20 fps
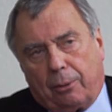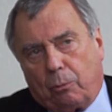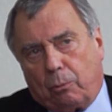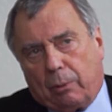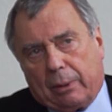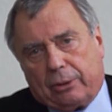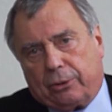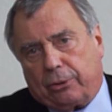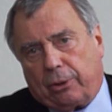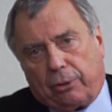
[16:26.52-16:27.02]

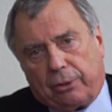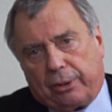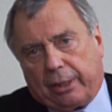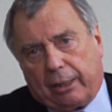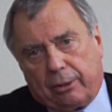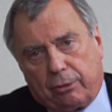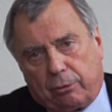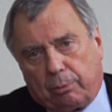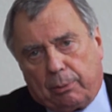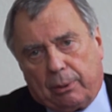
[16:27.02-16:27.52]
Western
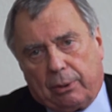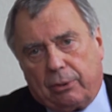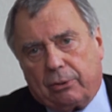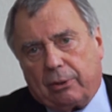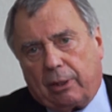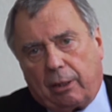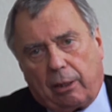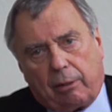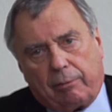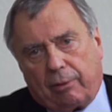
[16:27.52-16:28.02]

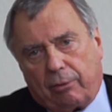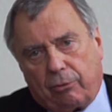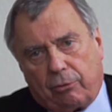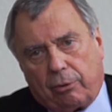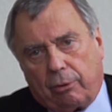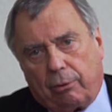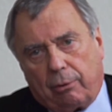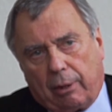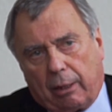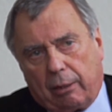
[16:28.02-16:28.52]
countries and
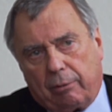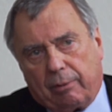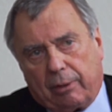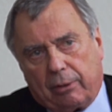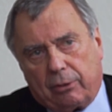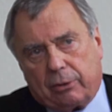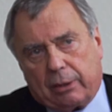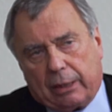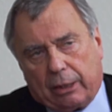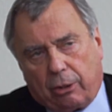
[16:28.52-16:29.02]

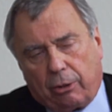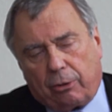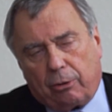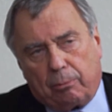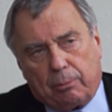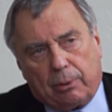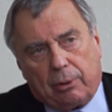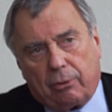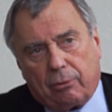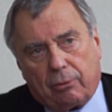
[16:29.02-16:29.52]
advanced
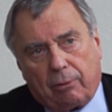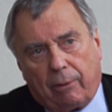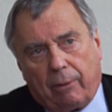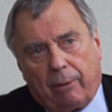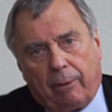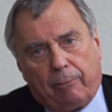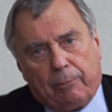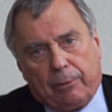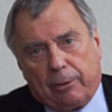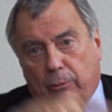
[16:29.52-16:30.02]
economies.
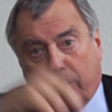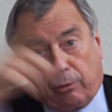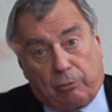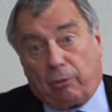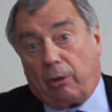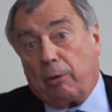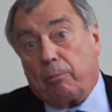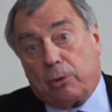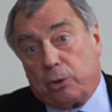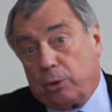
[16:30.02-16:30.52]
It was
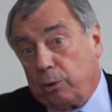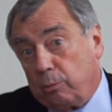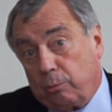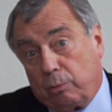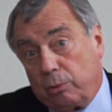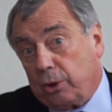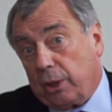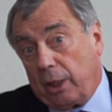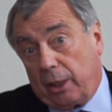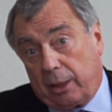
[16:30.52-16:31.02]
very much due
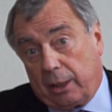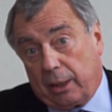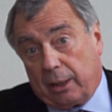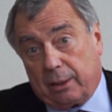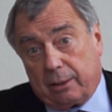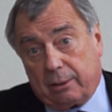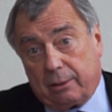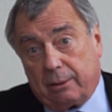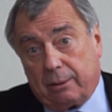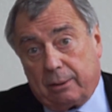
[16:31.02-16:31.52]
to China.
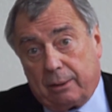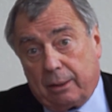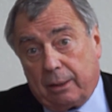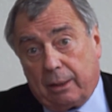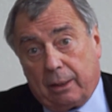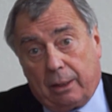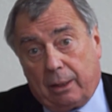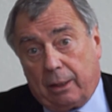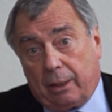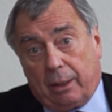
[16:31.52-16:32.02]

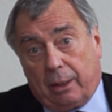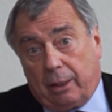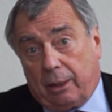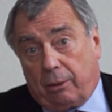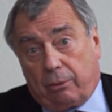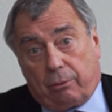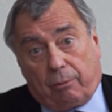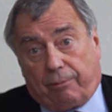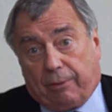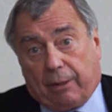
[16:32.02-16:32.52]

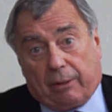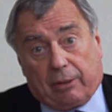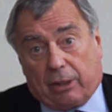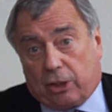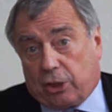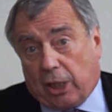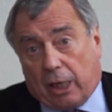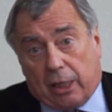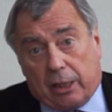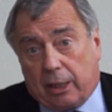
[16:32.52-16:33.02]
The fact
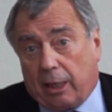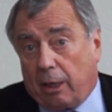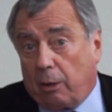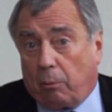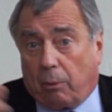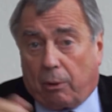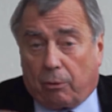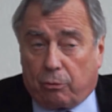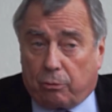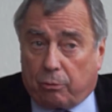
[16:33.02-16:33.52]
that
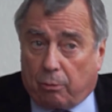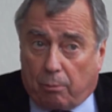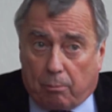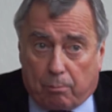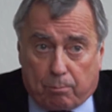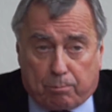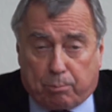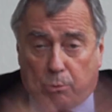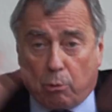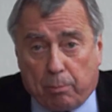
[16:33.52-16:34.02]
China was
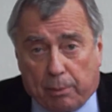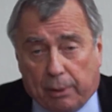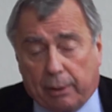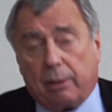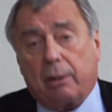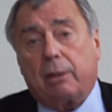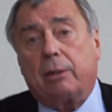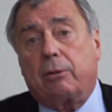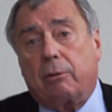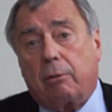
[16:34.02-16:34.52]

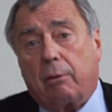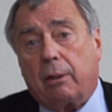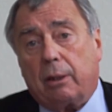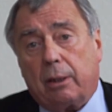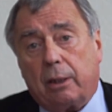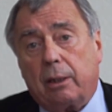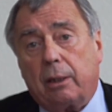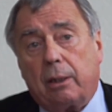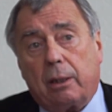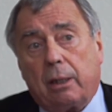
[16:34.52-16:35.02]
booming,
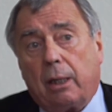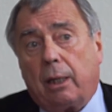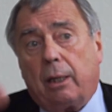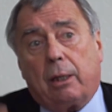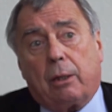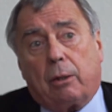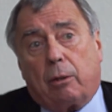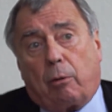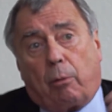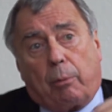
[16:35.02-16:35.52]
literally,
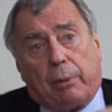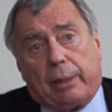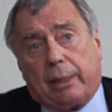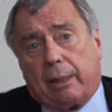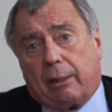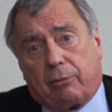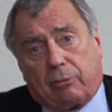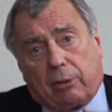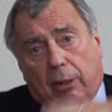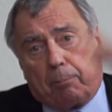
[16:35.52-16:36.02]

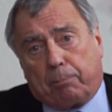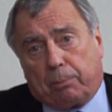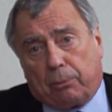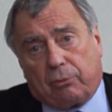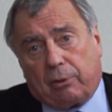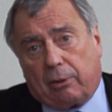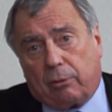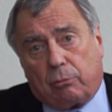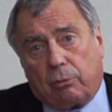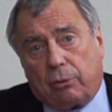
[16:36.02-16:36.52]
growing at
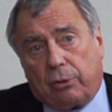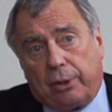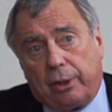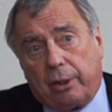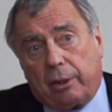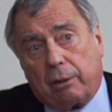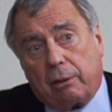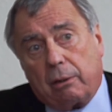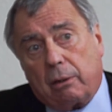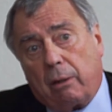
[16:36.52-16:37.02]
10% a
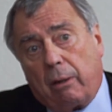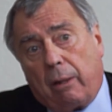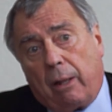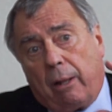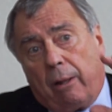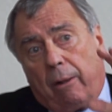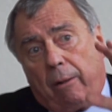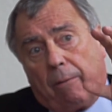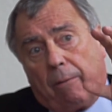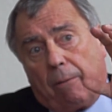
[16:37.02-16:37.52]
year,
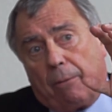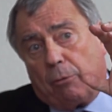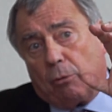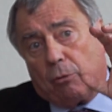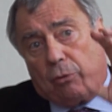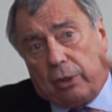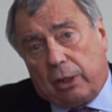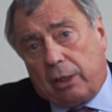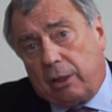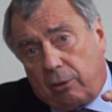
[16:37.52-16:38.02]

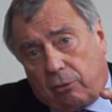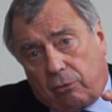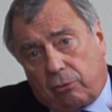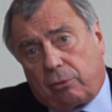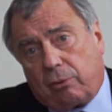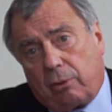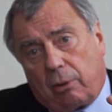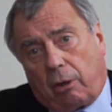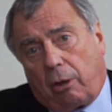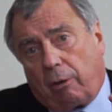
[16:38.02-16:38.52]
the
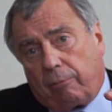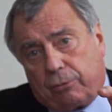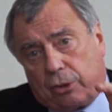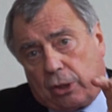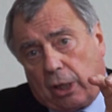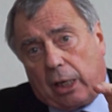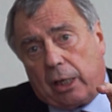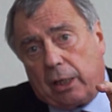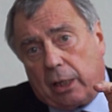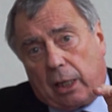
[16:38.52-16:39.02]
needs of
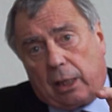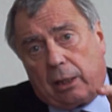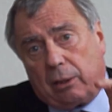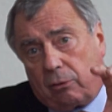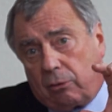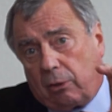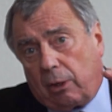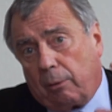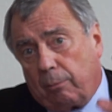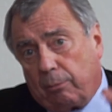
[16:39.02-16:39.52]
China
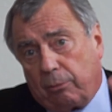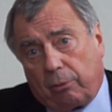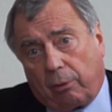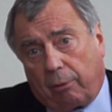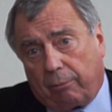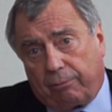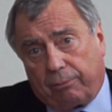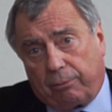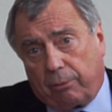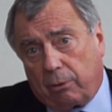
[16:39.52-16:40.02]
in terms
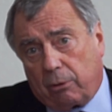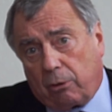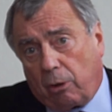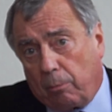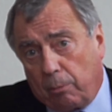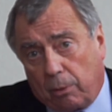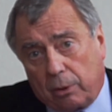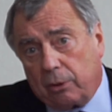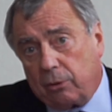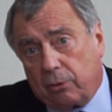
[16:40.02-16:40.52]
of
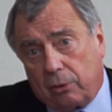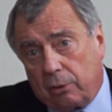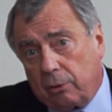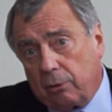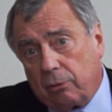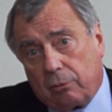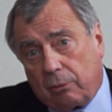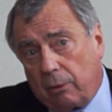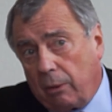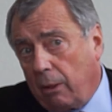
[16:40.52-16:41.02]

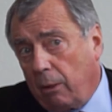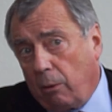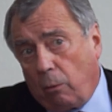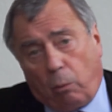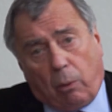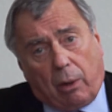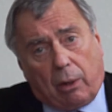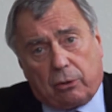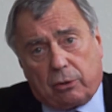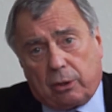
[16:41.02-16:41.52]
commodities
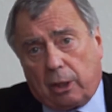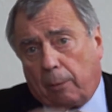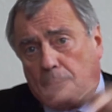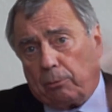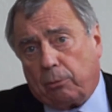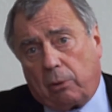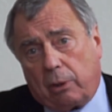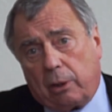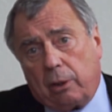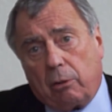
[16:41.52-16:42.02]
was
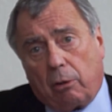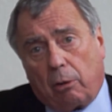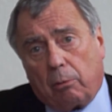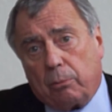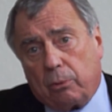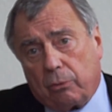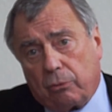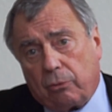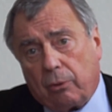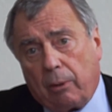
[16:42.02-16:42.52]
absolutely
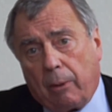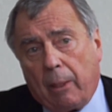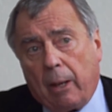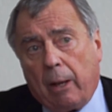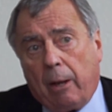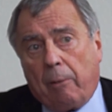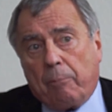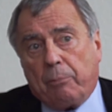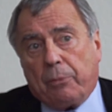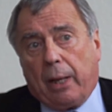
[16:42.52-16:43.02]
enormous.
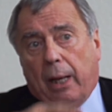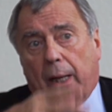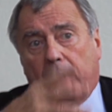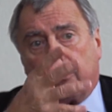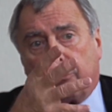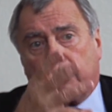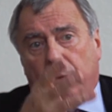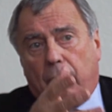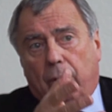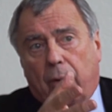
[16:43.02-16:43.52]

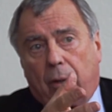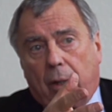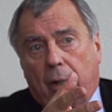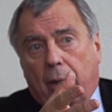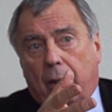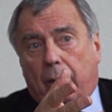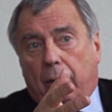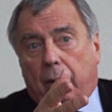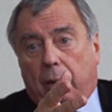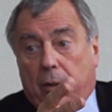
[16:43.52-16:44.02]
And
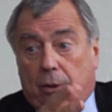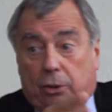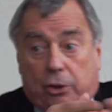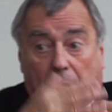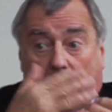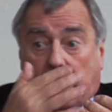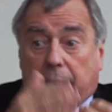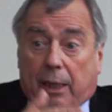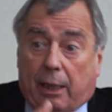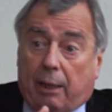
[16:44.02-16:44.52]

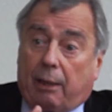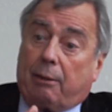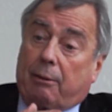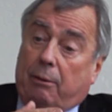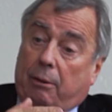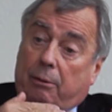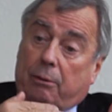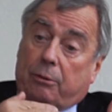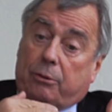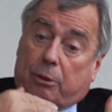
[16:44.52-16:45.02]

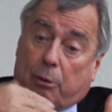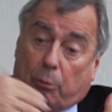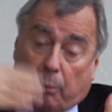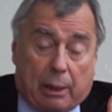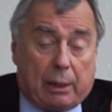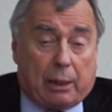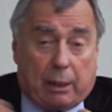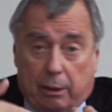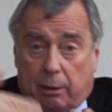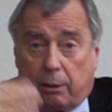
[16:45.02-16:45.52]
China
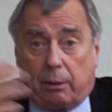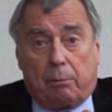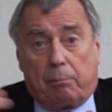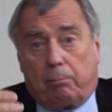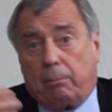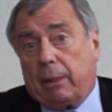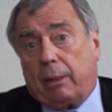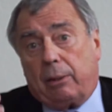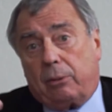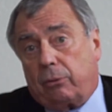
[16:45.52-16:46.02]
directly
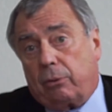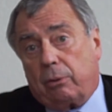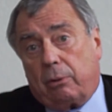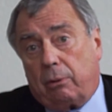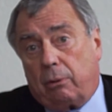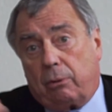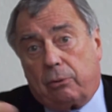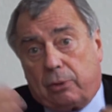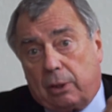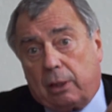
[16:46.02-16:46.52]
made
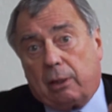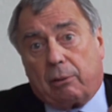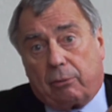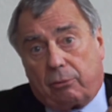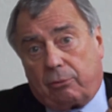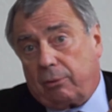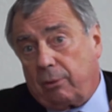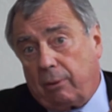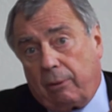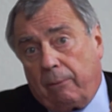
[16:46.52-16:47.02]

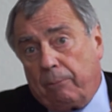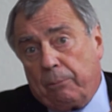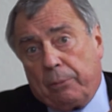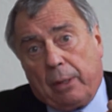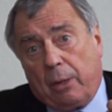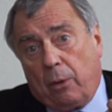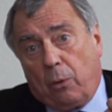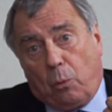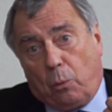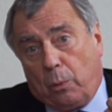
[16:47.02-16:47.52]
deals
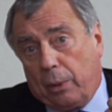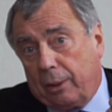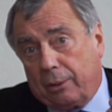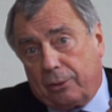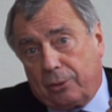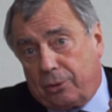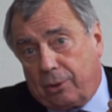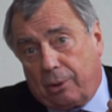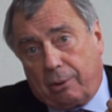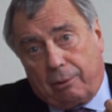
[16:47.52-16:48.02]

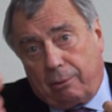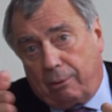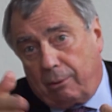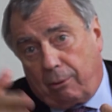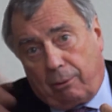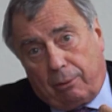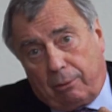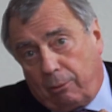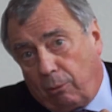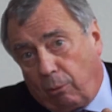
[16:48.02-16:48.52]
with
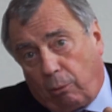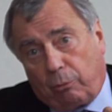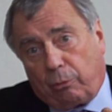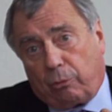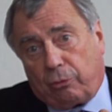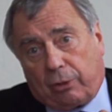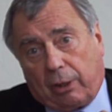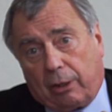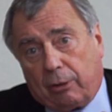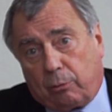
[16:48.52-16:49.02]
all
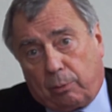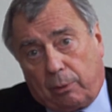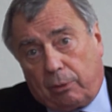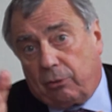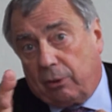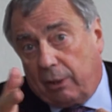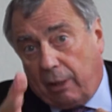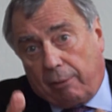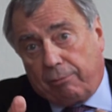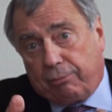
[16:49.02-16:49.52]
those
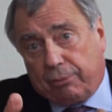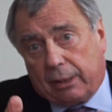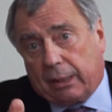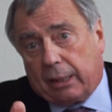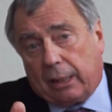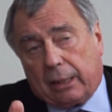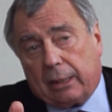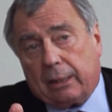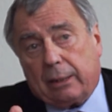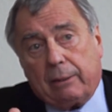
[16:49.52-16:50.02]
countries in
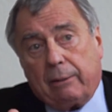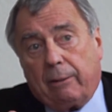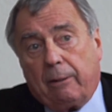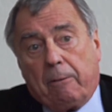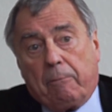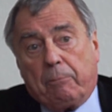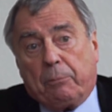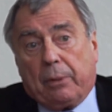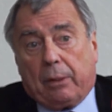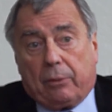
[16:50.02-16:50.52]
Africa,
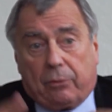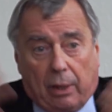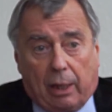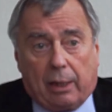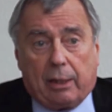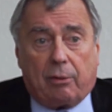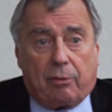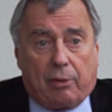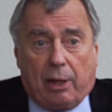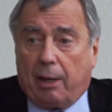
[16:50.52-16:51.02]

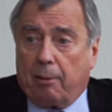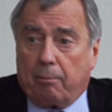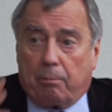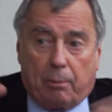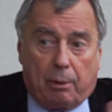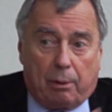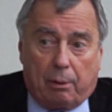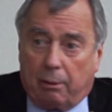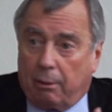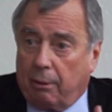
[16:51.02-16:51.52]
telling them,